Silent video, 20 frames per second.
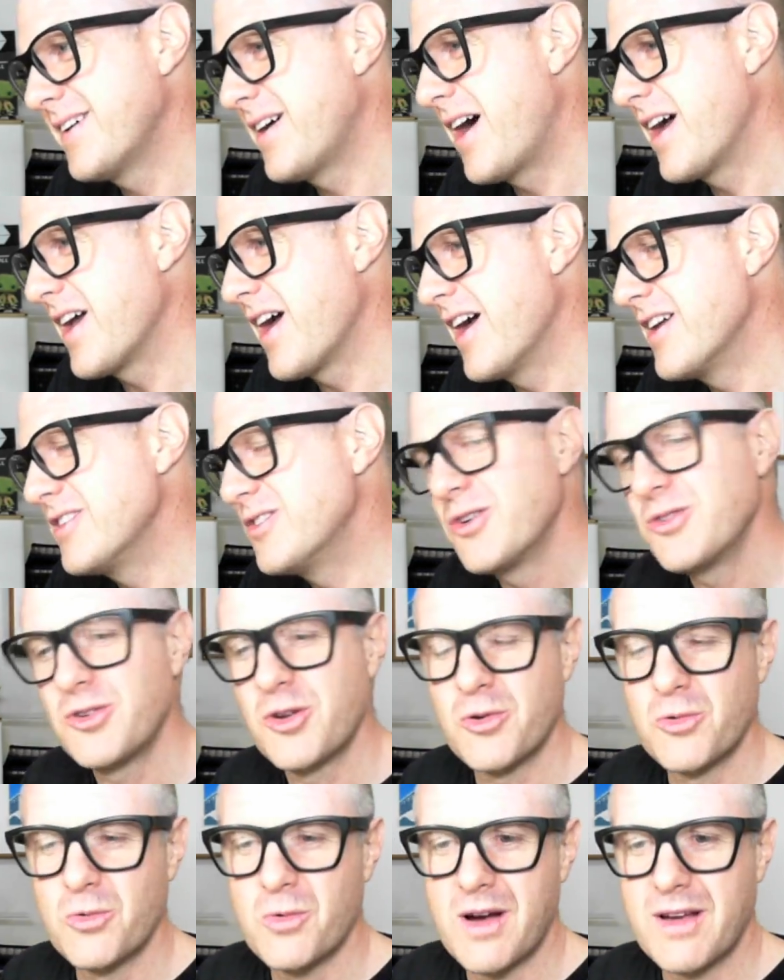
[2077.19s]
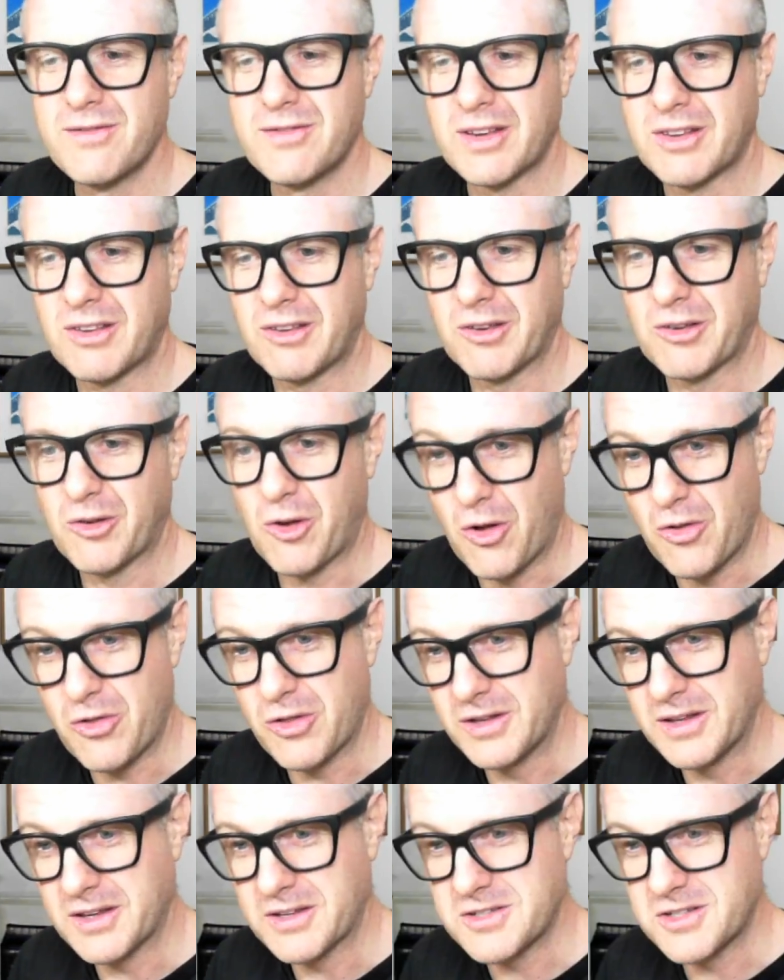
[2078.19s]
I don't know why Victor got
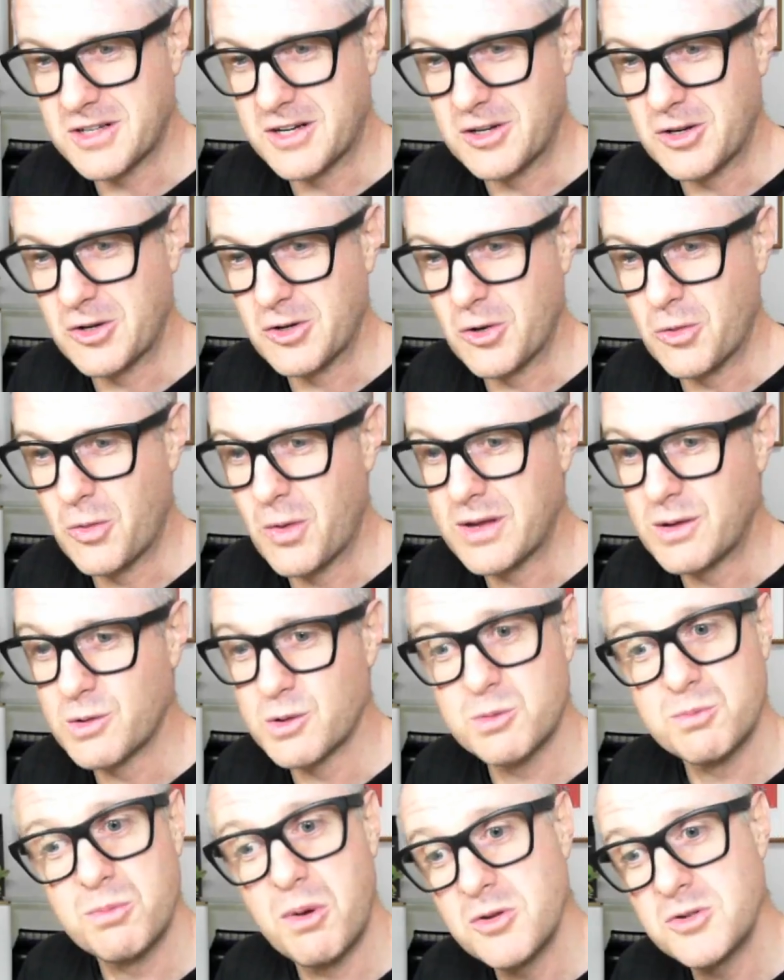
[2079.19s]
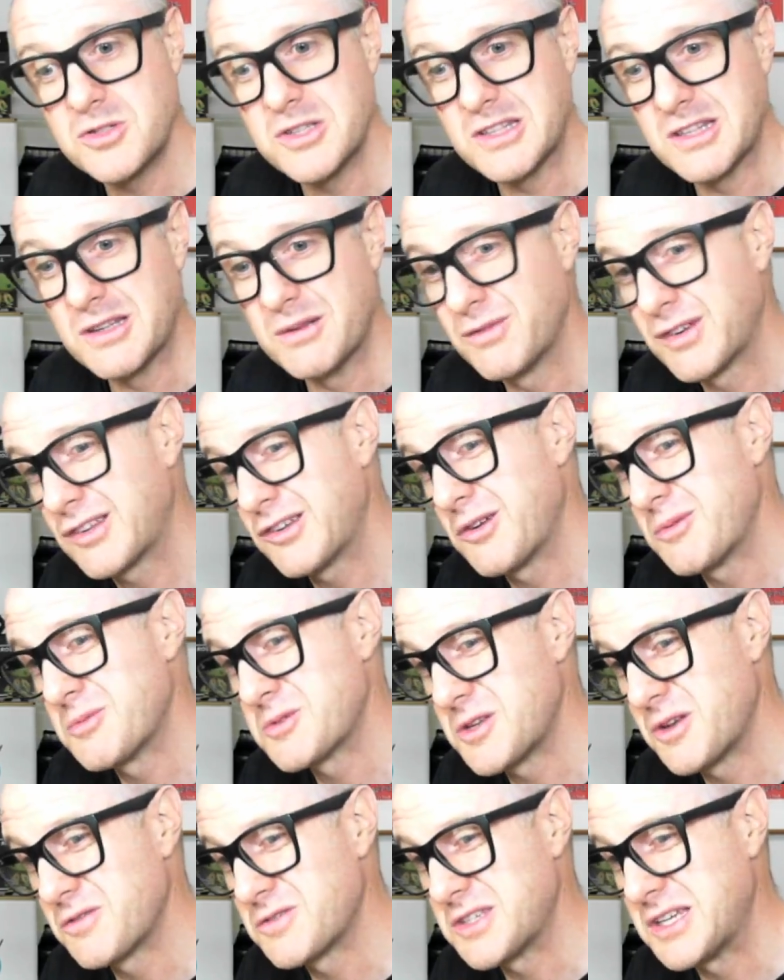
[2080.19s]
the links, and I don't know why he was posting them. Victor
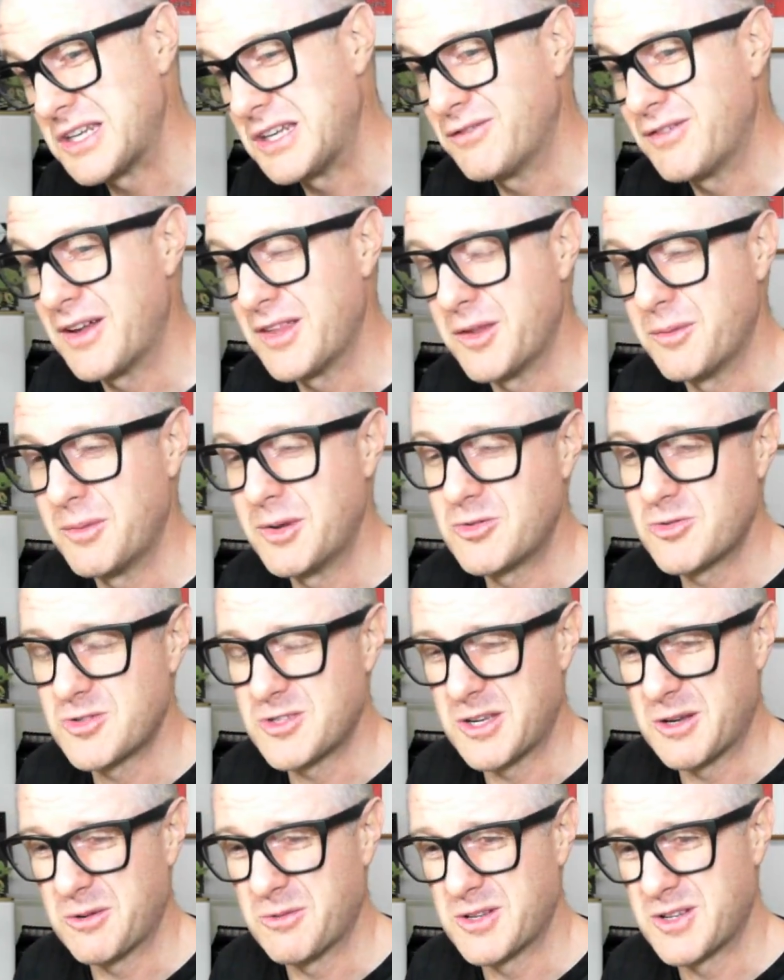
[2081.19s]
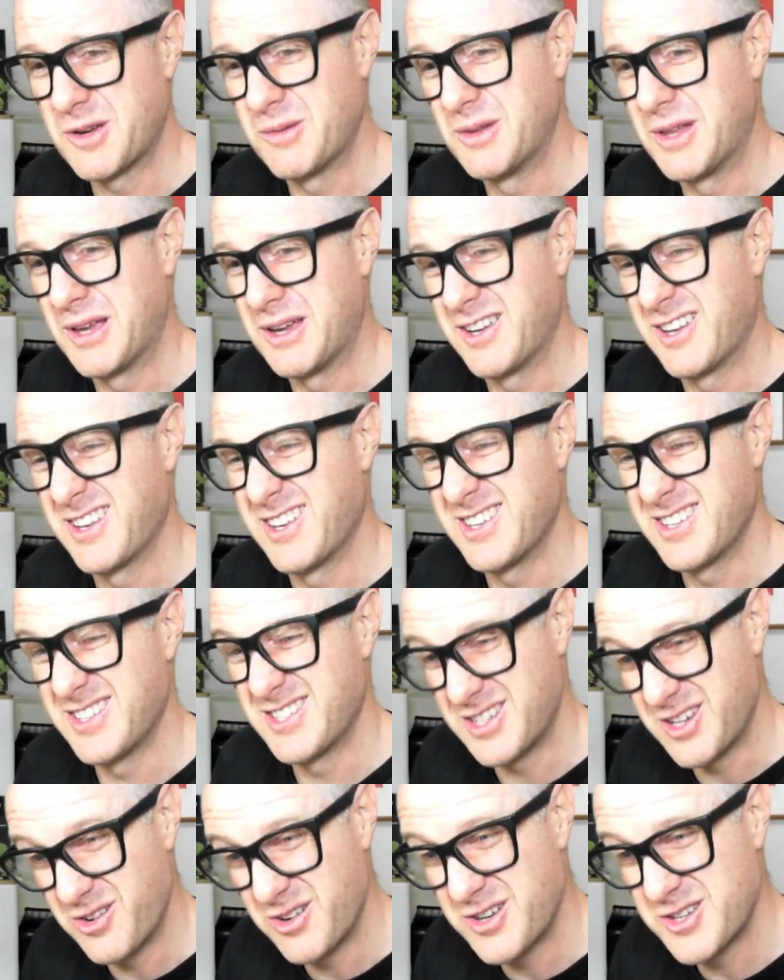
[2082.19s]
himself said he found them interesting, which I'm like, yeah, are you
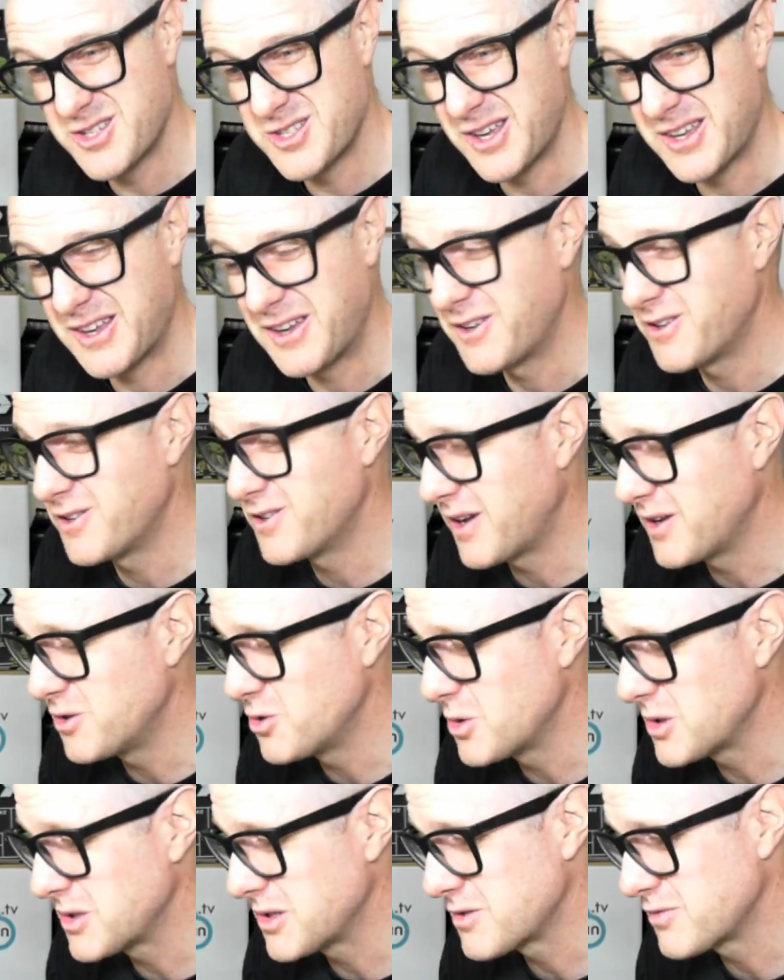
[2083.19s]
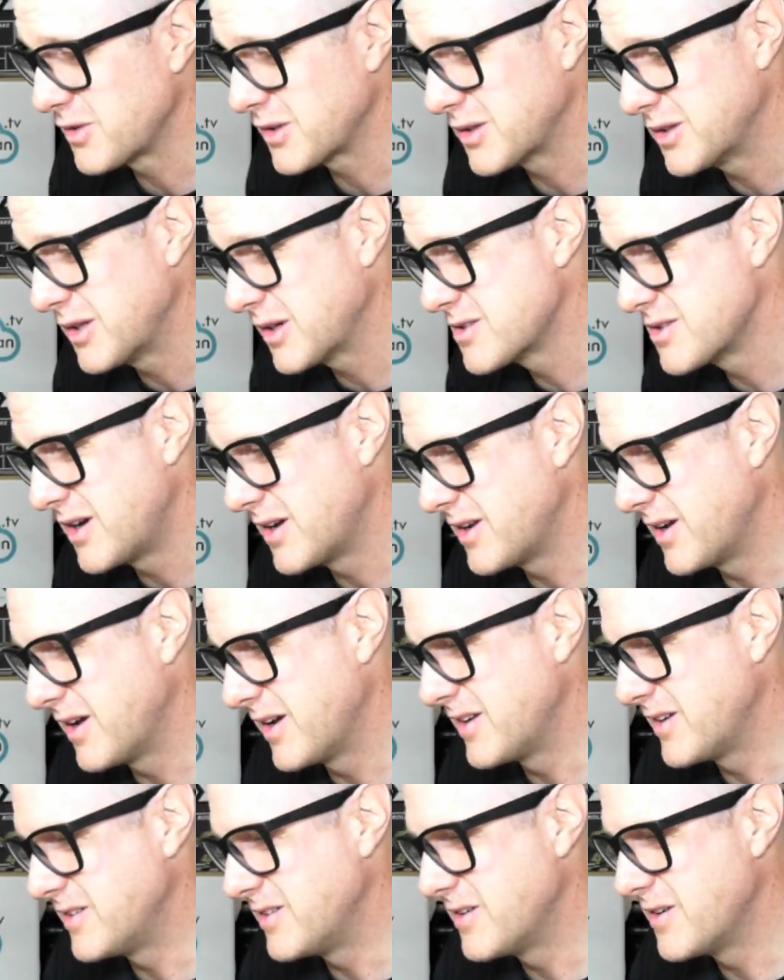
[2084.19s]
serious? Like, are you doing this for clicks?
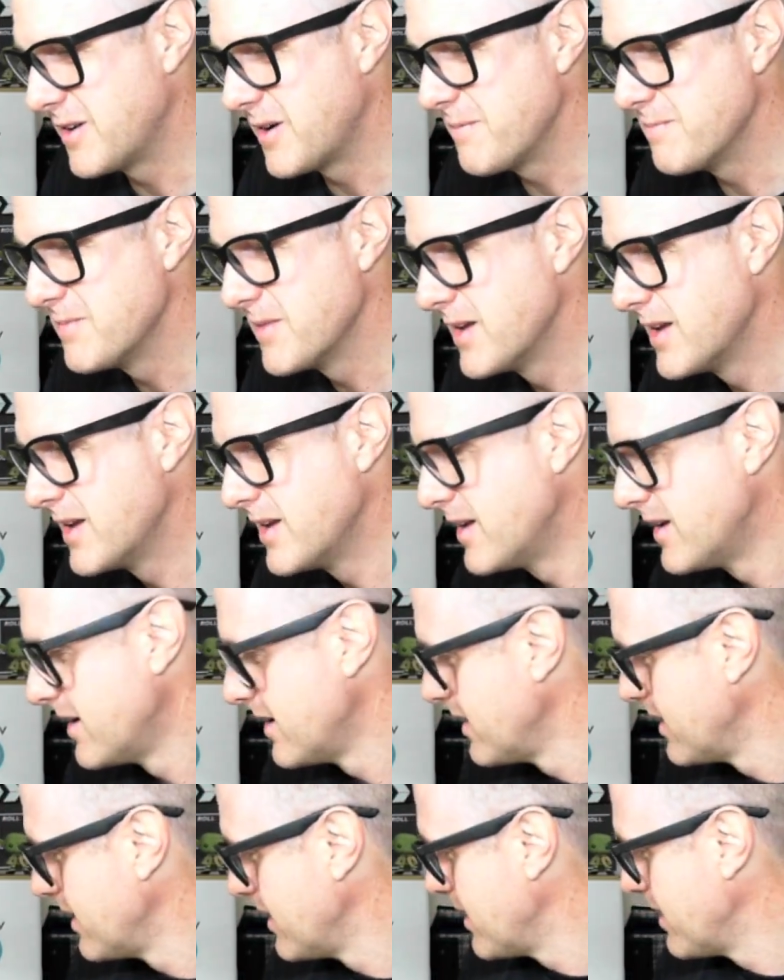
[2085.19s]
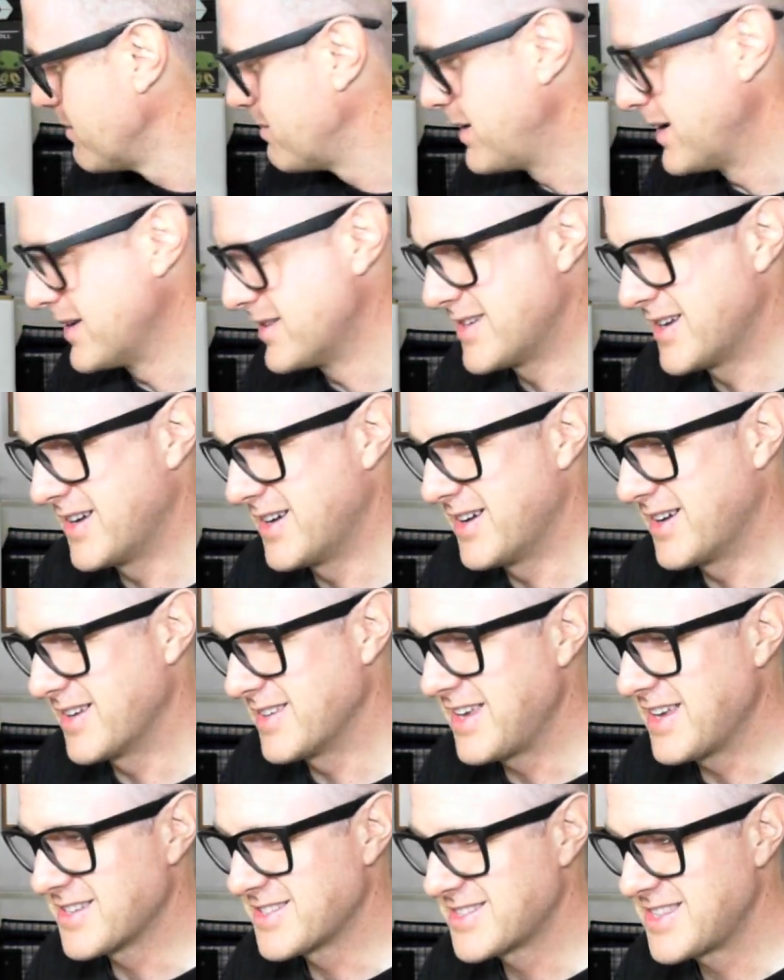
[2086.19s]
I didn't know. But
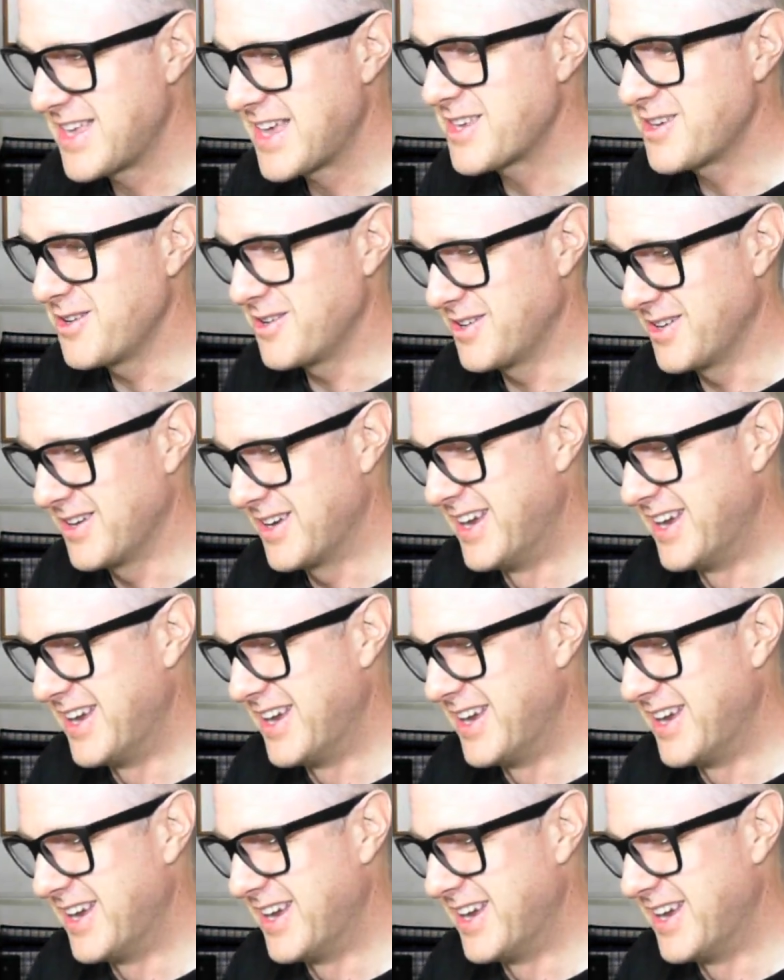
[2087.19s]
yes, thank you.